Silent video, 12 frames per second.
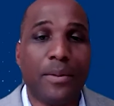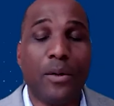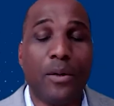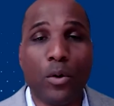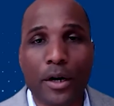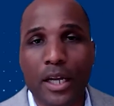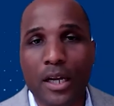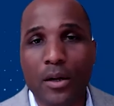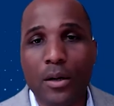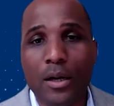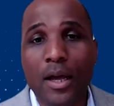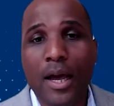to be
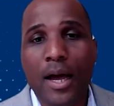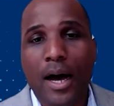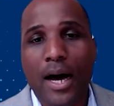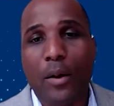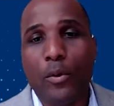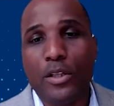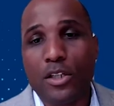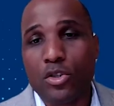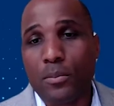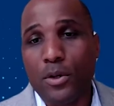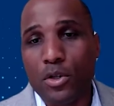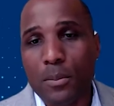working with
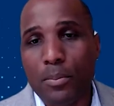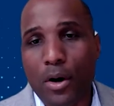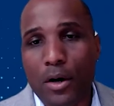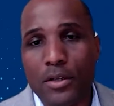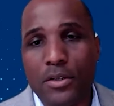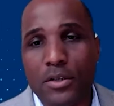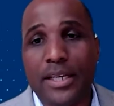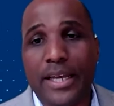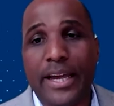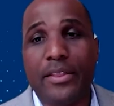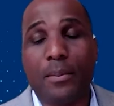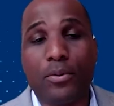distribution partners
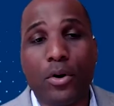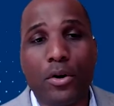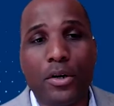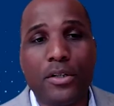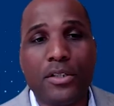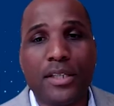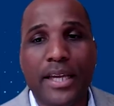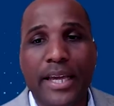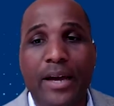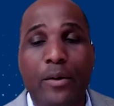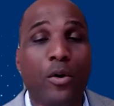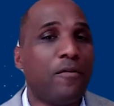and their brokers,
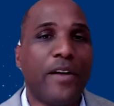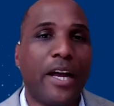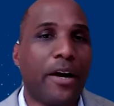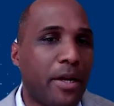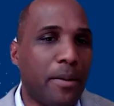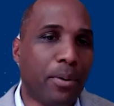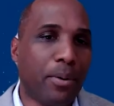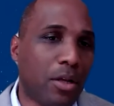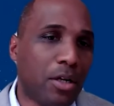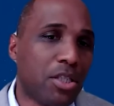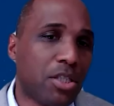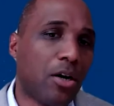and we're very
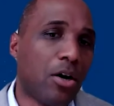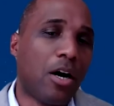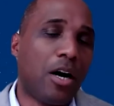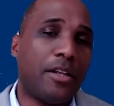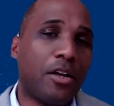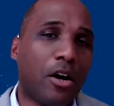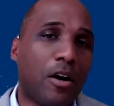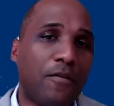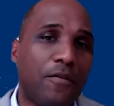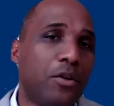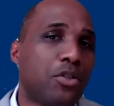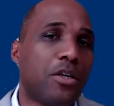bullish on our
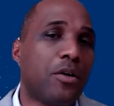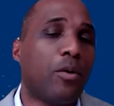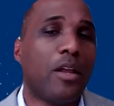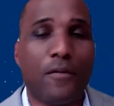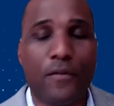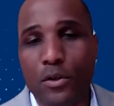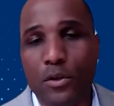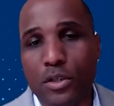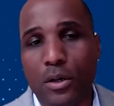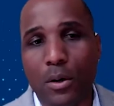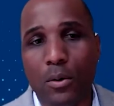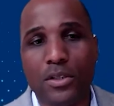future and what our future
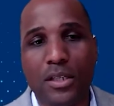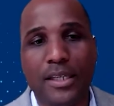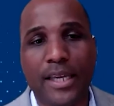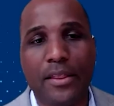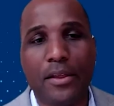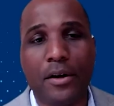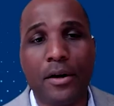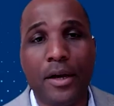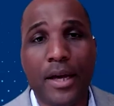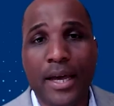holds together.